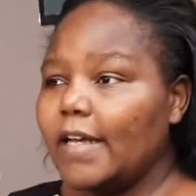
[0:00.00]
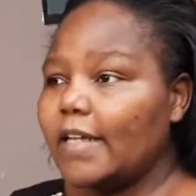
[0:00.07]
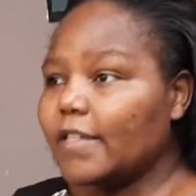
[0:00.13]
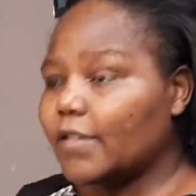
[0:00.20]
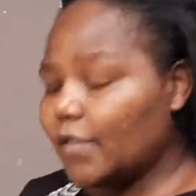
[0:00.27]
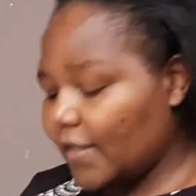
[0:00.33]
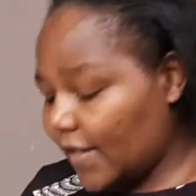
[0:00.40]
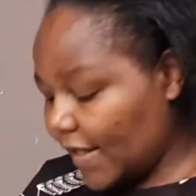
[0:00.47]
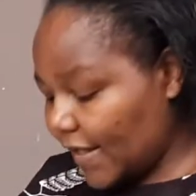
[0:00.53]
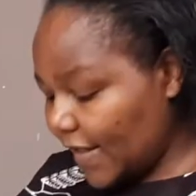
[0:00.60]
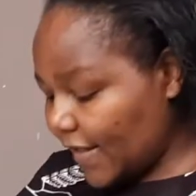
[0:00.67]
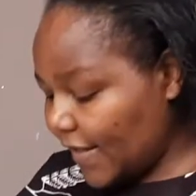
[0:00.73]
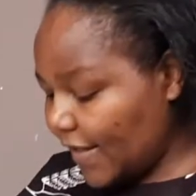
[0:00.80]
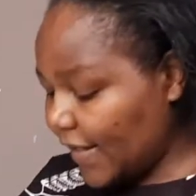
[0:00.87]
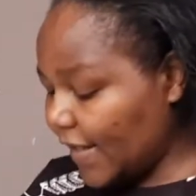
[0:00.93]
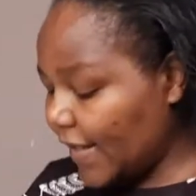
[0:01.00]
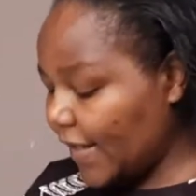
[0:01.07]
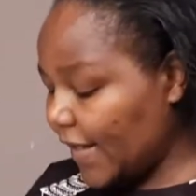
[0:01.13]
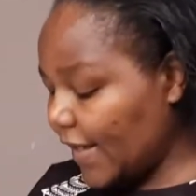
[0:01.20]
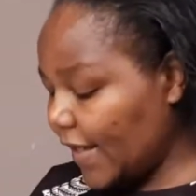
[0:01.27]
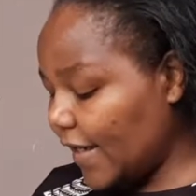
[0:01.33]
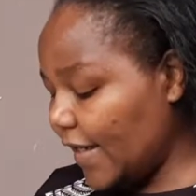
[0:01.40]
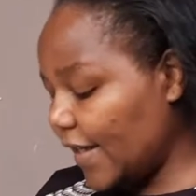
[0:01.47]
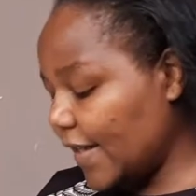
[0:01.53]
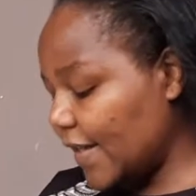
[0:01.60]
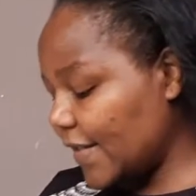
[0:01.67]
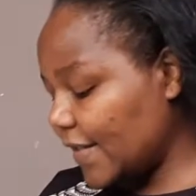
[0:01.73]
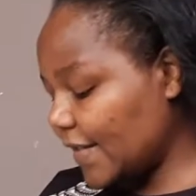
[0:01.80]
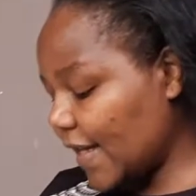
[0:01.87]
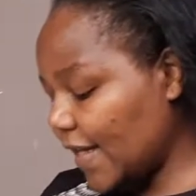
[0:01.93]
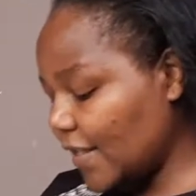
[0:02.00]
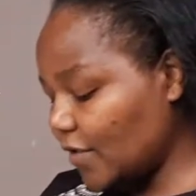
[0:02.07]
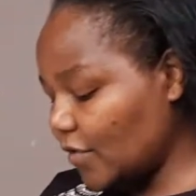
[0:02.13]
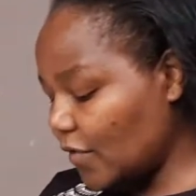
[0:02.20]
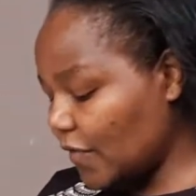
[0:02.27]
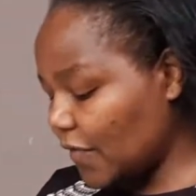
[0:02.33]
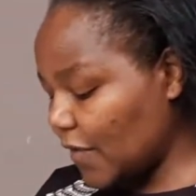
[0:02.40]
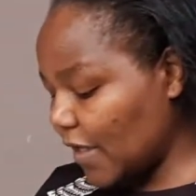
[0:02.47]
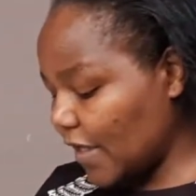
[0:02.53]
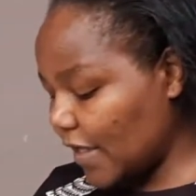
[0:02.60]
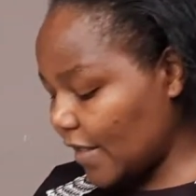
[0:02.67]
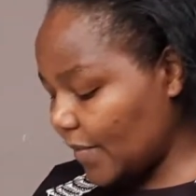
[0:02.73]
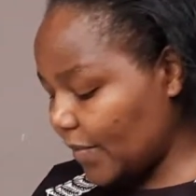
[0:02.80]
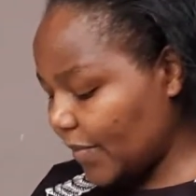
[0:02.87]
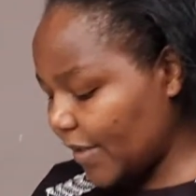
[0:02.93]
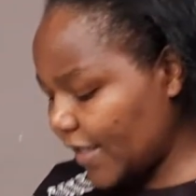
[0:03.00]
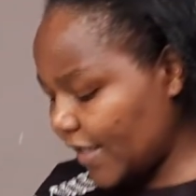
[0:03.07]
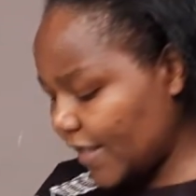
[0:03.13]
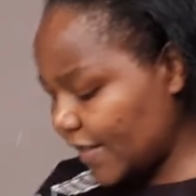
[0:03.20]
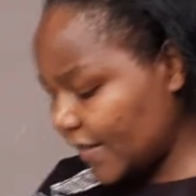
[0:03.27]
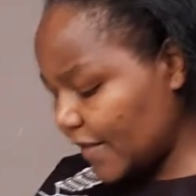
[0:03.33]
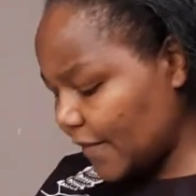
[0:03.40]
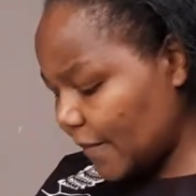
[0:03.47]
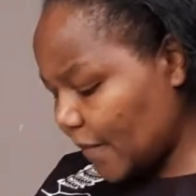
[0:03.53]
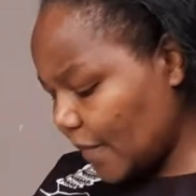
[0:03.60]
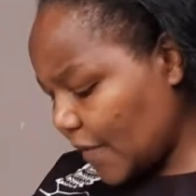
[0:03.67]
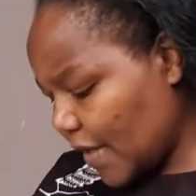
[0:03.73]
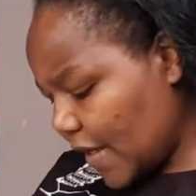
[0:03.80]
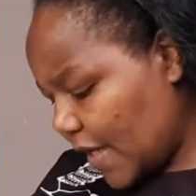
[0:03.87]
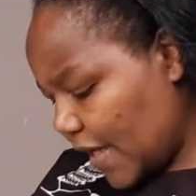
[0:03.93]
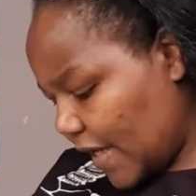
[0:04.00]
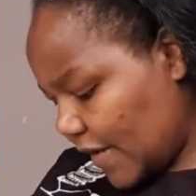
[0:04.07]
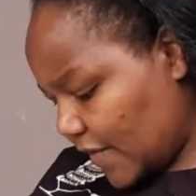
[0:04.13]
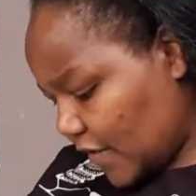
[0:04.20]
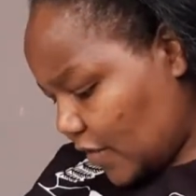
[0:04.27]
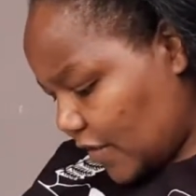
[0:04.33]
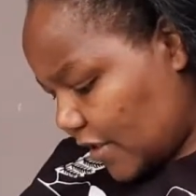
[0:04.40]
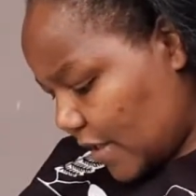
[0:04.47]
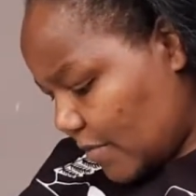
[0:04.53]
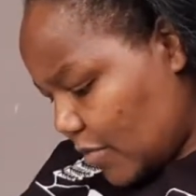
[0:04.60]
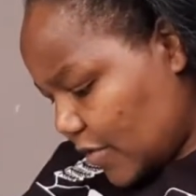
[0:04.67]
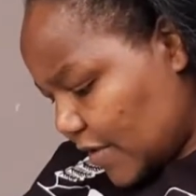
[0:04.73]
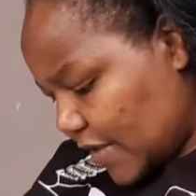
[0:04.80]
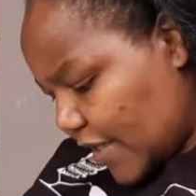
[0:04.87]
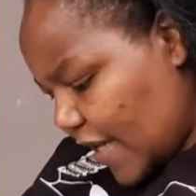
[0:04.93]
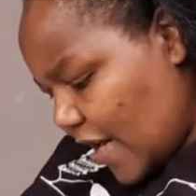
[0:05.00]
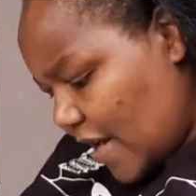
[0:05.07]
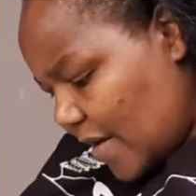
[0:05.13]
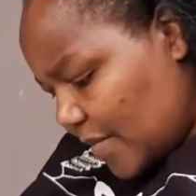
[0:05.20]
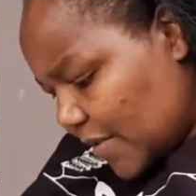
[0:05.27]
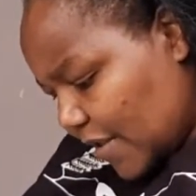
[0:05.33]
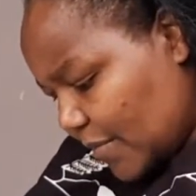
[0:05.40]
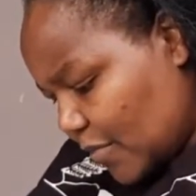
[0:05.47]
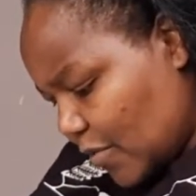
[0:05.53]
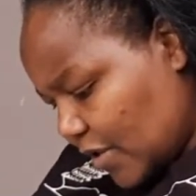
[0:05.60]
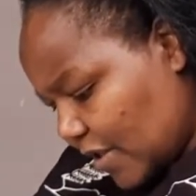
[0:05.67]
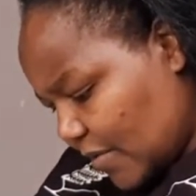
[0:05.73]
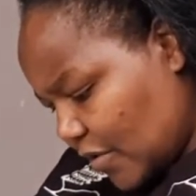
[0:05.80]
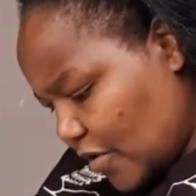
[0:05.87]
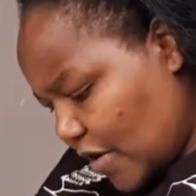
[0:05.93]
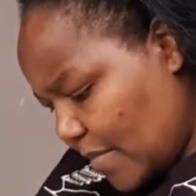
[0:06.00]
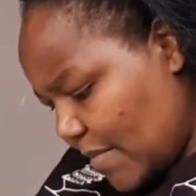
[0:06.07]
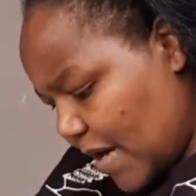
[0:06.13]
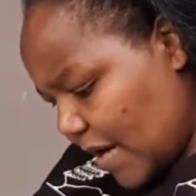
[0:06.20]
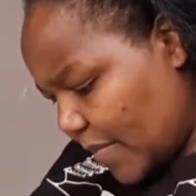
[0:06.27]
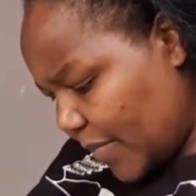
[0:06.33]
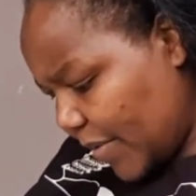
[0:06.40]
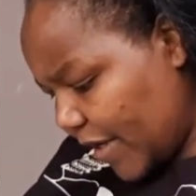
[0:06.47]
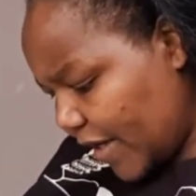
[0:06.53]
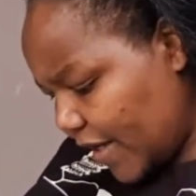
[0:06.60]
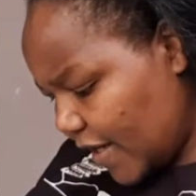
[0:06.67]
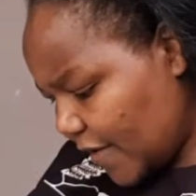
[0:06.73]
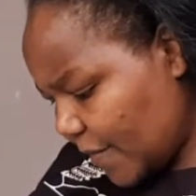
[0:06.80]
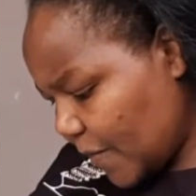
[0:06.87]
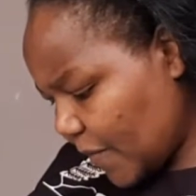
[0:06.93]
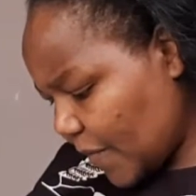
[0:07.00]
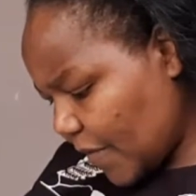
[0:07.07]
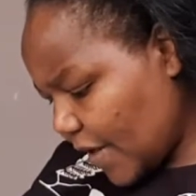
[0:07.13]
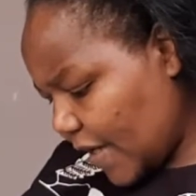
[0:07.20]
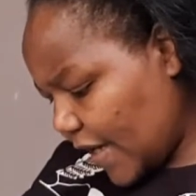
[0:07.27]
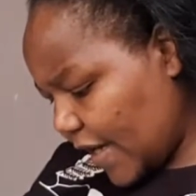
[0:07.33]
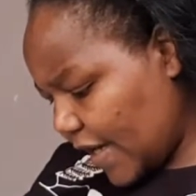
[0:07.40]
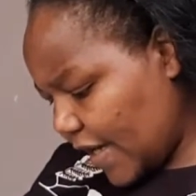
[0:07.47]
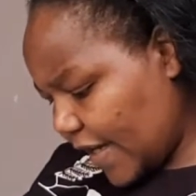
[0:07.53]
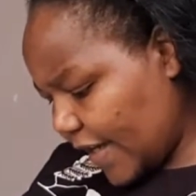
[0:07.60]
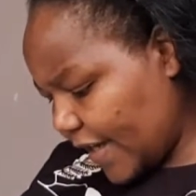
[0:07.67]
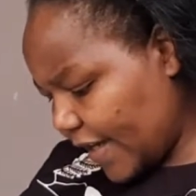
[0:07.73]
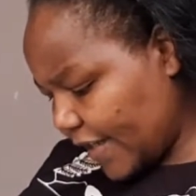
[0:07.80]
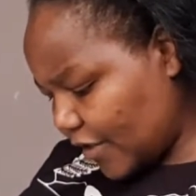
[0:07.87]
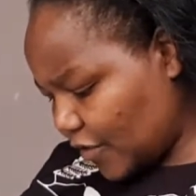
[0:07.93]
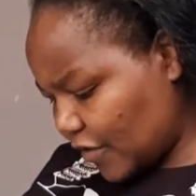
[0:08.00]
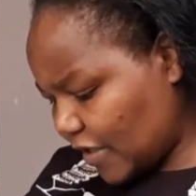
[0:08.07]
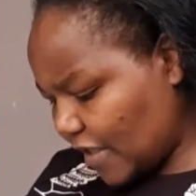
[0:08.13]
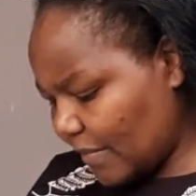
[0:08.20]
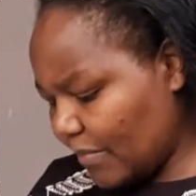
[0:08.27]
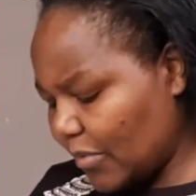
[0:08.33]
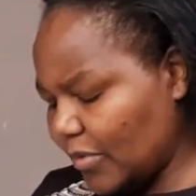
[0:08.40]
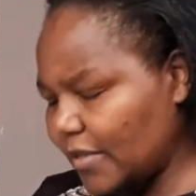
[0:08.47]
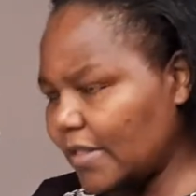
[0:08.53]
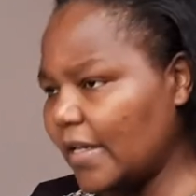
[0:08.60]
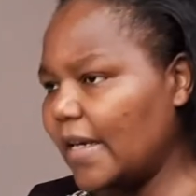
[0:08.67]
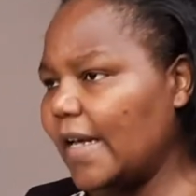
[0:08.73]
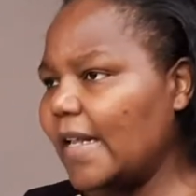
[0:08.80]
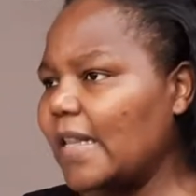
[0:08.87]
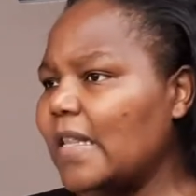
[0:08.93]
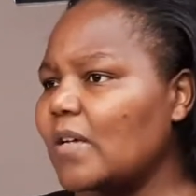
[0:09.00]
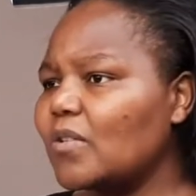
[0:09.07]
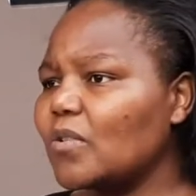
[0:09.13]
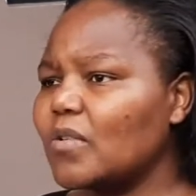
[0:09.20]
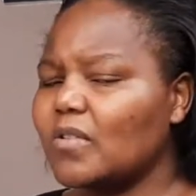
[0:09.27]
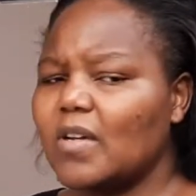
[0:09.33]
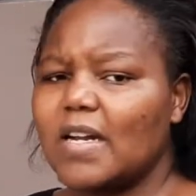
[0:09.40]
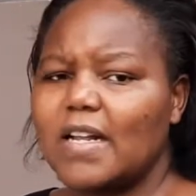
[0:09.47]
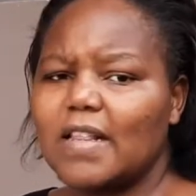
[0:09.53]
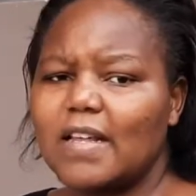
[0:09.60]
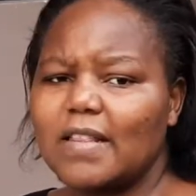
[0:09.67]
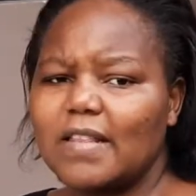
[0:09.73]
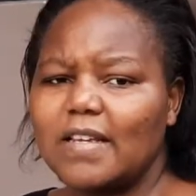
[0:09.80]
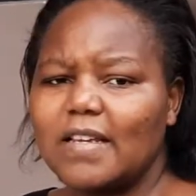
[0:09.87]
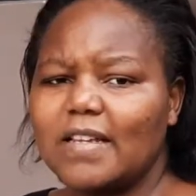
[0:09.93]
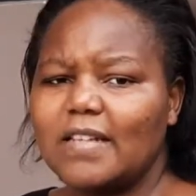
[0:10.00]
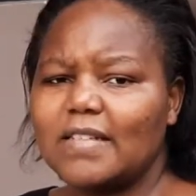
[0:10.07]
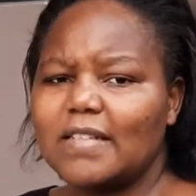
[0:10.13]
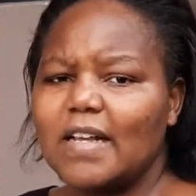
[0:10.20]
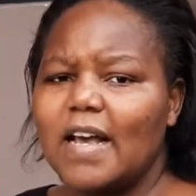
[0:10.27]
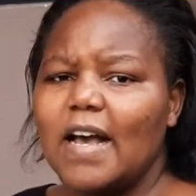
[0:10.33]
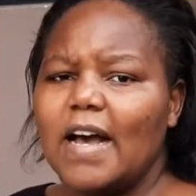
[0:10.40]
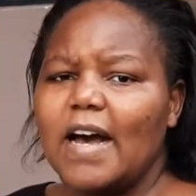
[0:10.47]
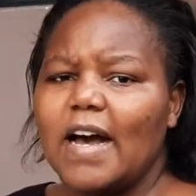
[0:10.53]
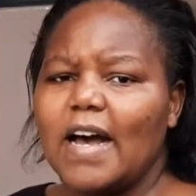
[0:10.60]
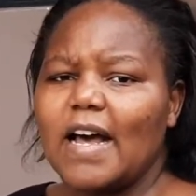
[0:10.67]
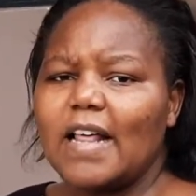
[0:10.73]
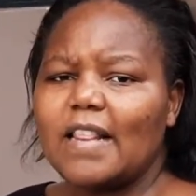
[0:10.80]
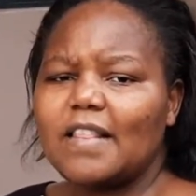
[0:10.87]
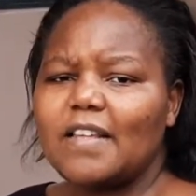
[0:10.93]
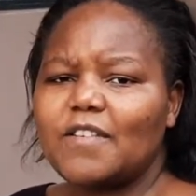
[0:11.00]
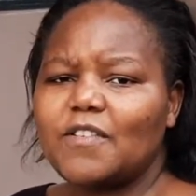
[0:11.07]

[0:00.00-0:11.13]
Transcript: So the other thing, the signs of pregnancy, I've talked about cramps, about lower back pain. I talked about, there's also another thing is the